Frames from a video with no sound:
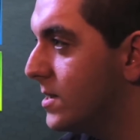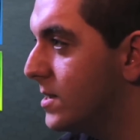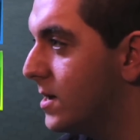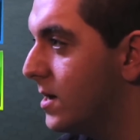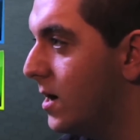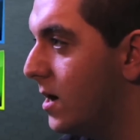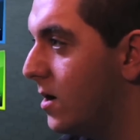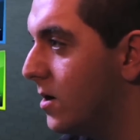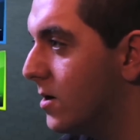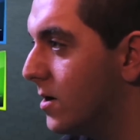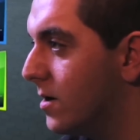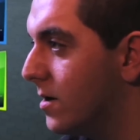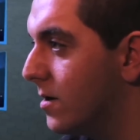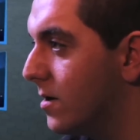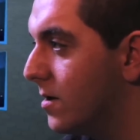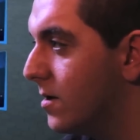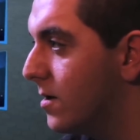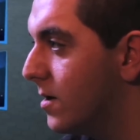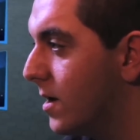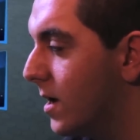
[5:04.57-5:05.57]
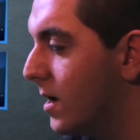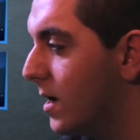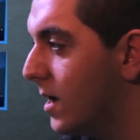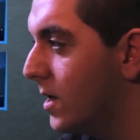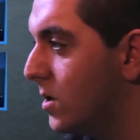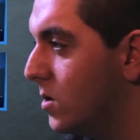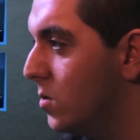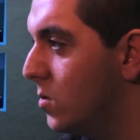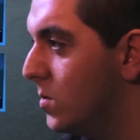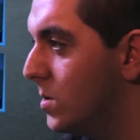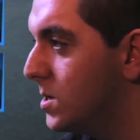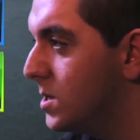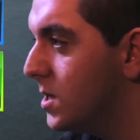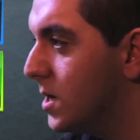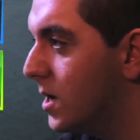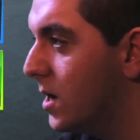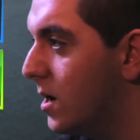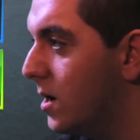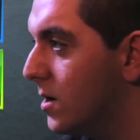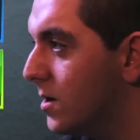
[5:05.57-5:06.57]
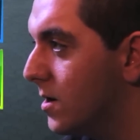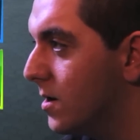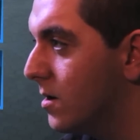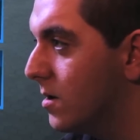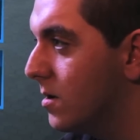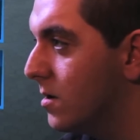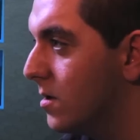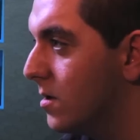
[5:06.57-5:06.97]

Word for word: Conker? Can I use the Conker?